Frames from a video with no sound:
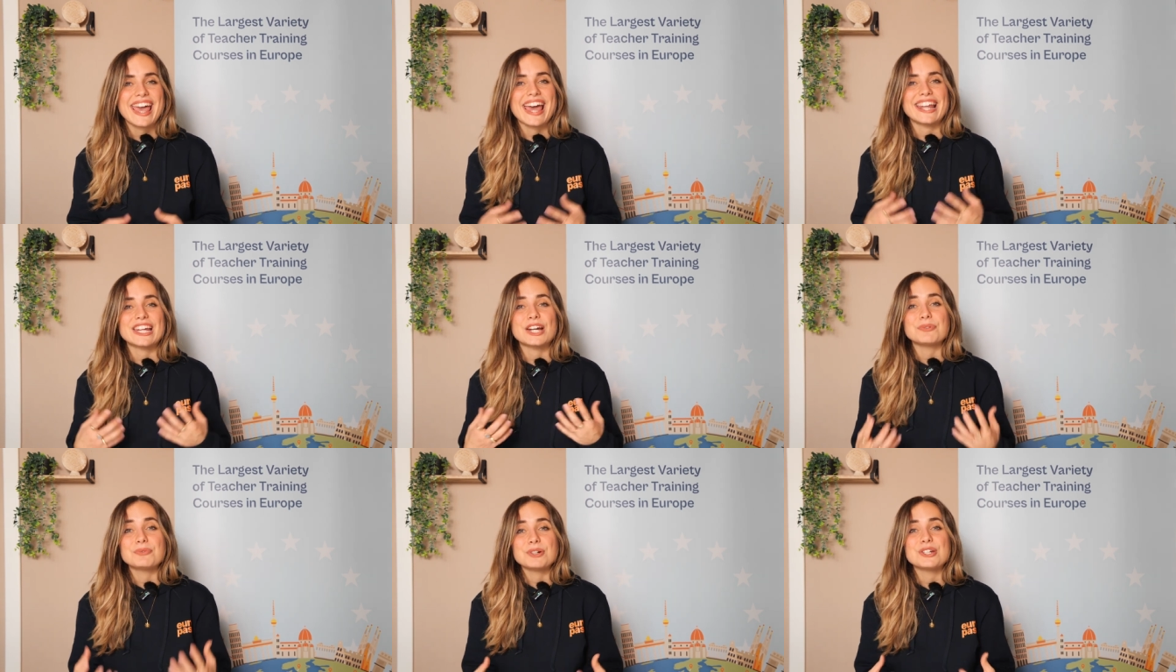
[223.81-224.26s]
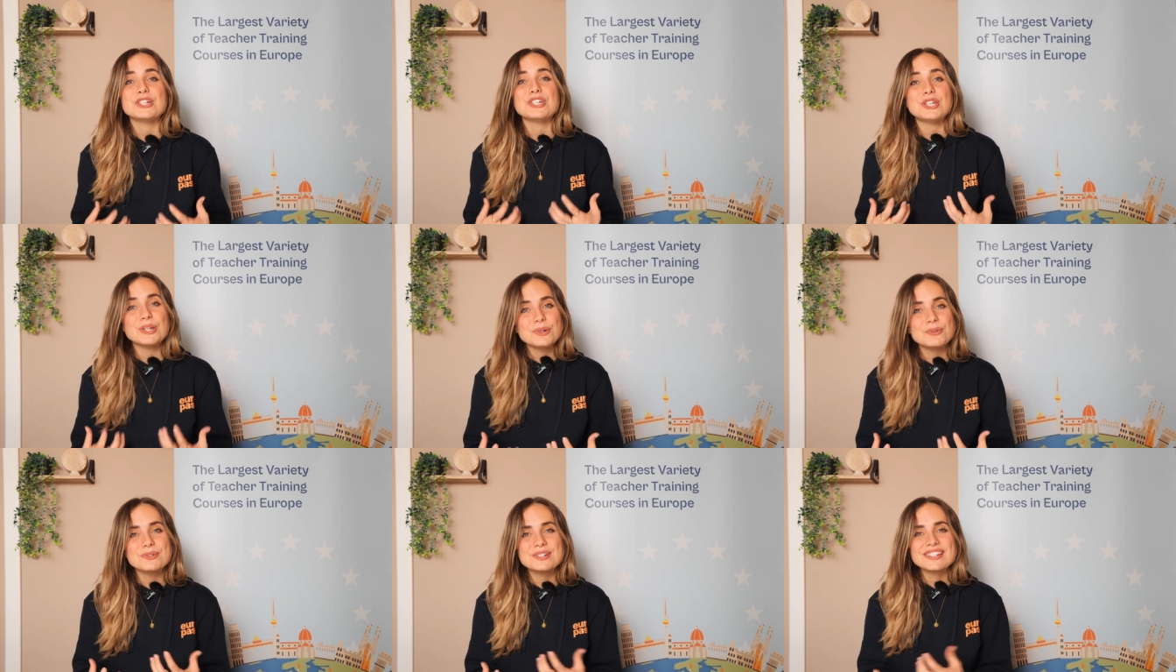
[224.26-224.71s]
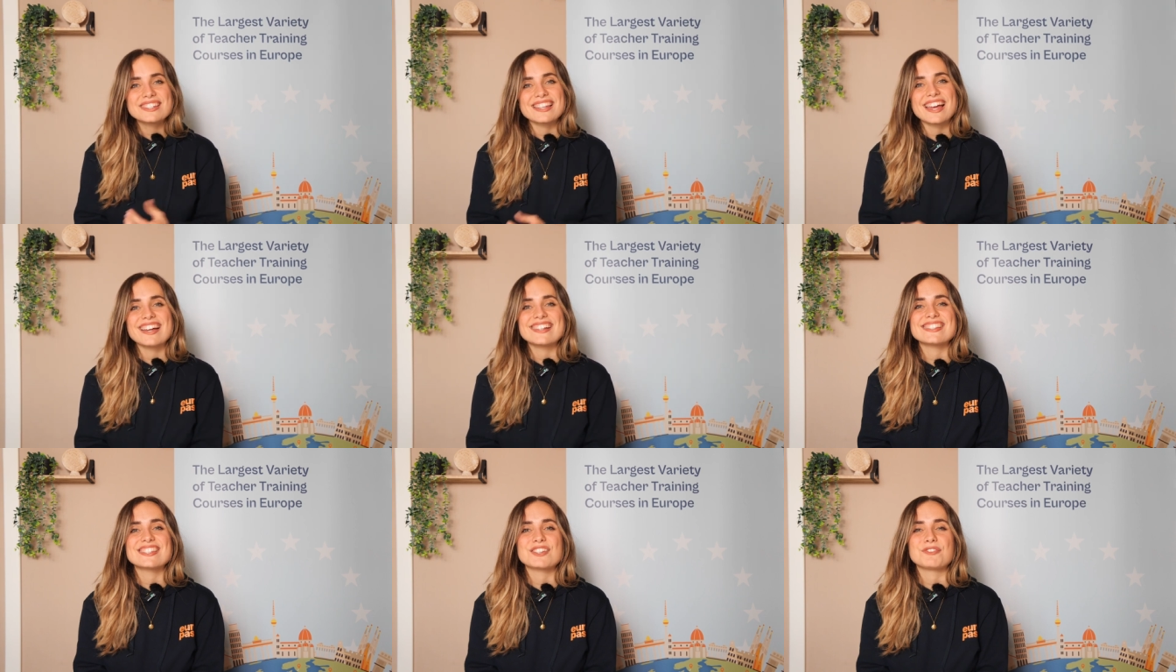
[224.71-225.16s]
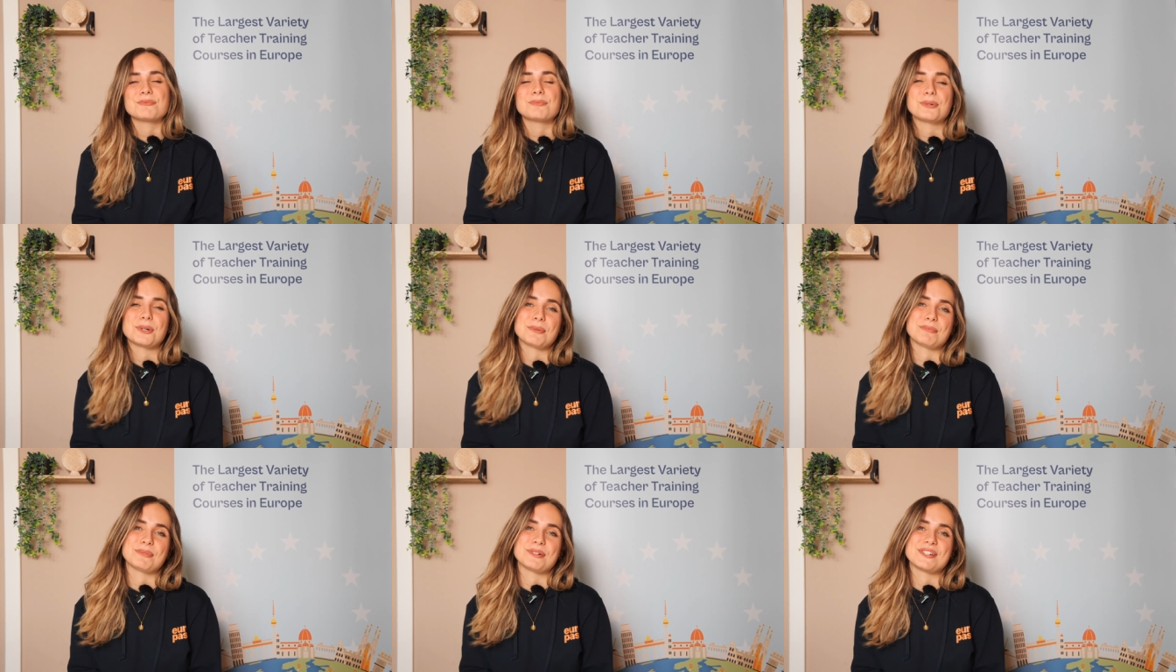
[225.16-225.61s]
and a renewed sense of
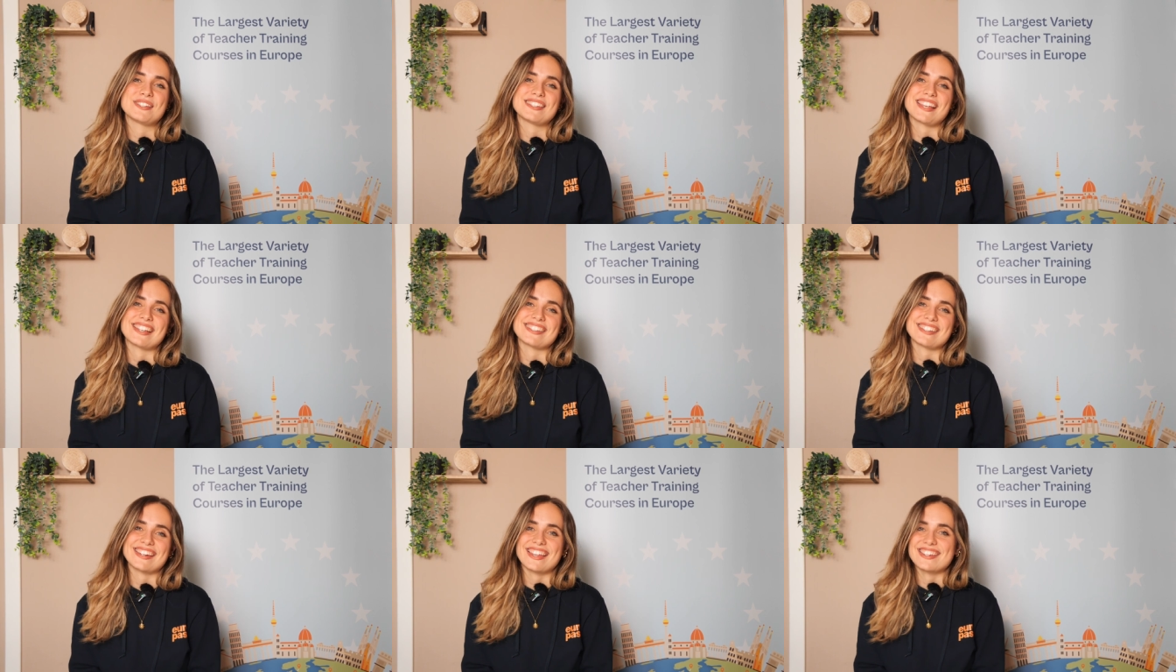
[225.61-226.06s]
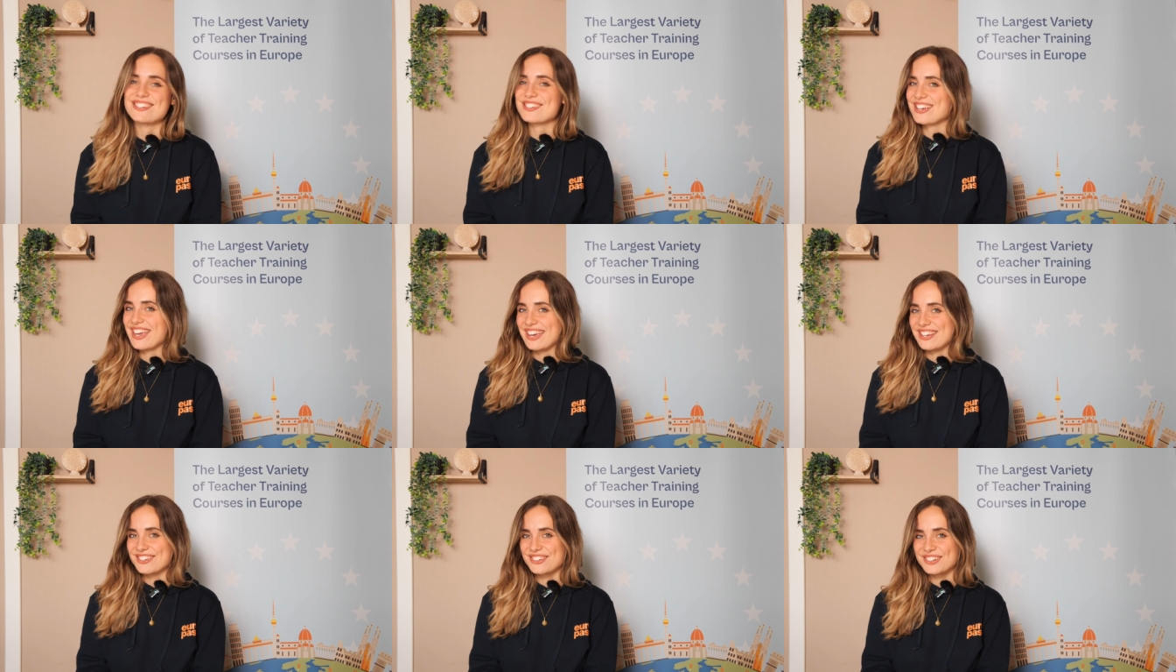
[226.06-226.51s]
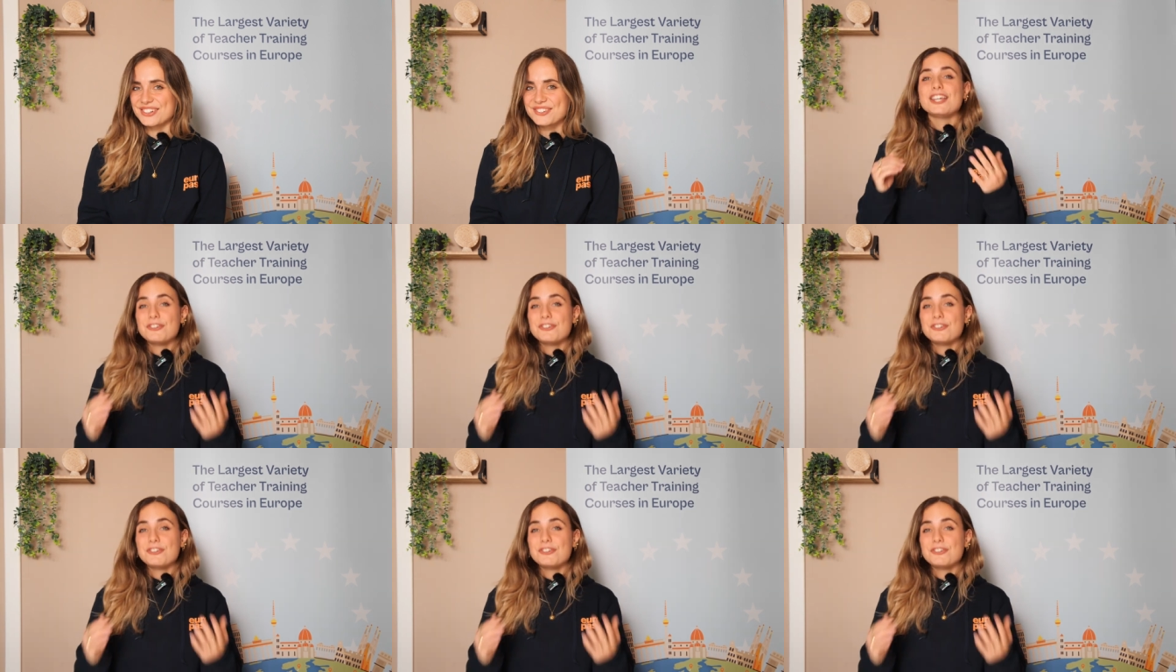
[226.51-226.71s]
purpose as an educator.